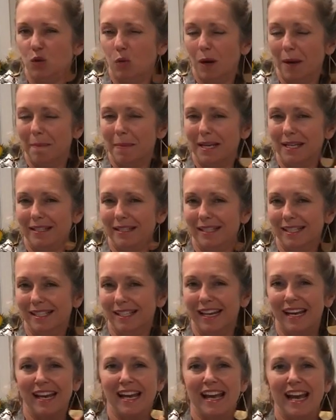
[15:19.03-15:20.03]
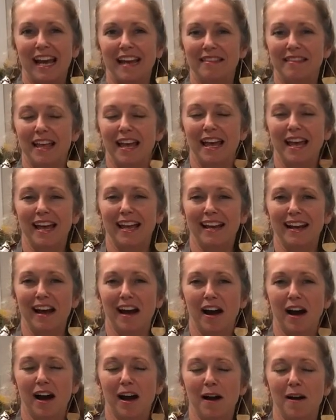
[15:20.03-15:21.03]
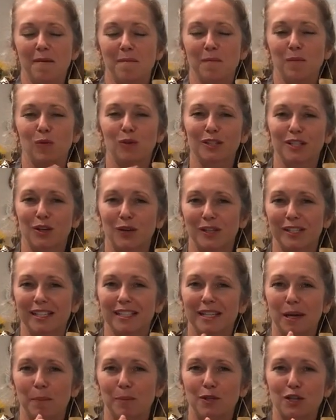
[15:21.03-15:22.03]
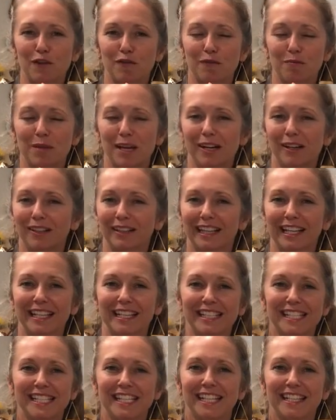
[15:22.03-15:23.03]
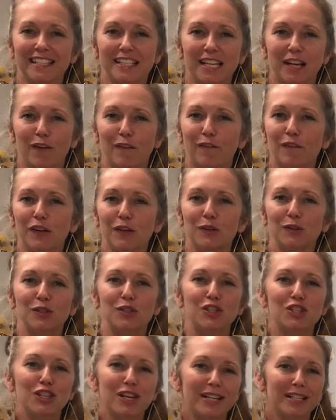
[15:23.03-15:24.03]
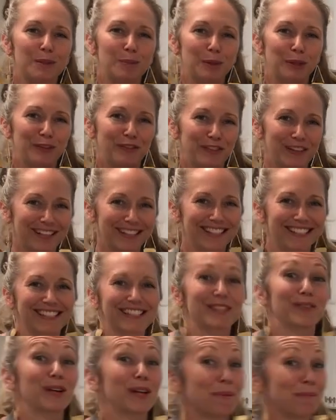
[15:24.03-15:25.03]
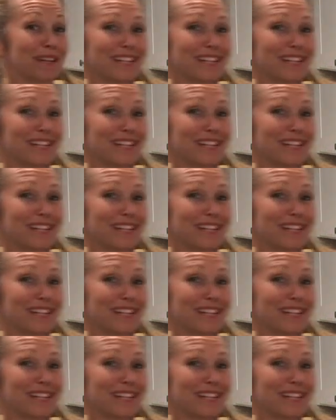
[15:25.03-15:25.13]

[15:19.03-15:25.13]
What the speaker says: 20 minutes. And then we'll decrease the temperature from there and let it sit until it feels just perfect. So give